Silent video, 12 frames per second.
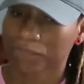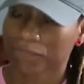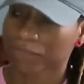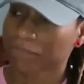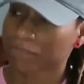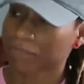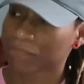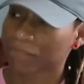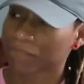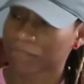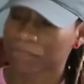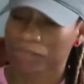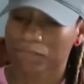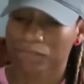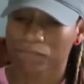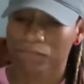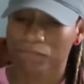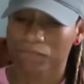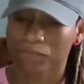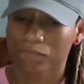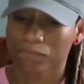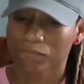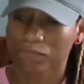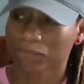
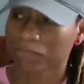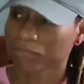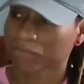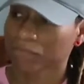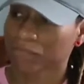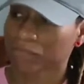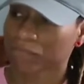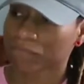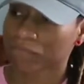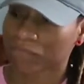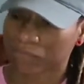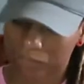[no speech]